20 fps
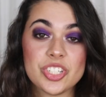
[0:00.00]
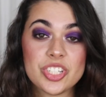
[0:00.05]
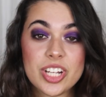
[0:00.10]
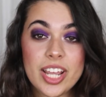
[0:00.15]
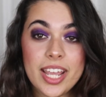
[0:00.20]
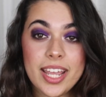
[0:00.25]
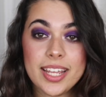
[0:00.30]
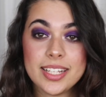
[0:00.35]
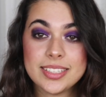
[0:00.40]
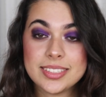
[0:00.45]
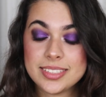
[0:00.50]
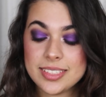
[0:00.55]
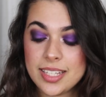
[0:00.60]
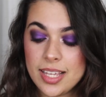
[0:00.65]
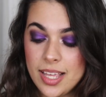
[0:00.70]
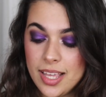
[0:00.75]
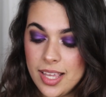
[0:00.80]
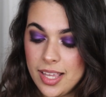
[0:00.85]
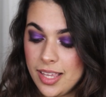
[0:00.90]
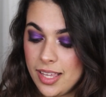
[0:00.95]
shades,
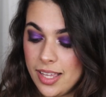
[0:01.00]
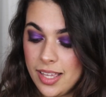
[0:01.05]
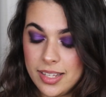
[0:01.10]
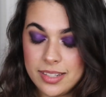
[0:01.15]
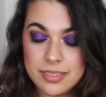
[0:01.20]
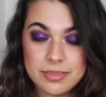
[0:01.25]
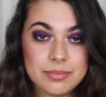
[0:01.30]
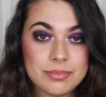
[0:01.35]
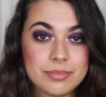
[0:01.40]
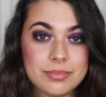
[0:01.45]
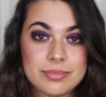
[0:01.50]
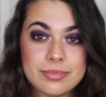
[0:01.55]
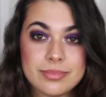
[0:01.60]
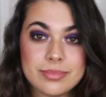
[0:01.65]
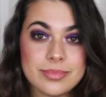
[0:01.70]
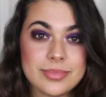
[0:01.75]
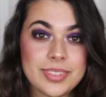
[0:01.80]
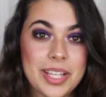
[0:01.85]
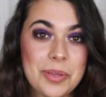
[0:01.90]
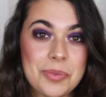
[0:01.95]
and
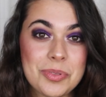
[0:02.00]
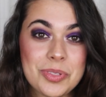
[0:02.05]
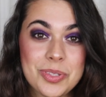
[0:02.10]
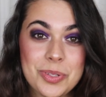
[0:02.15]
I'm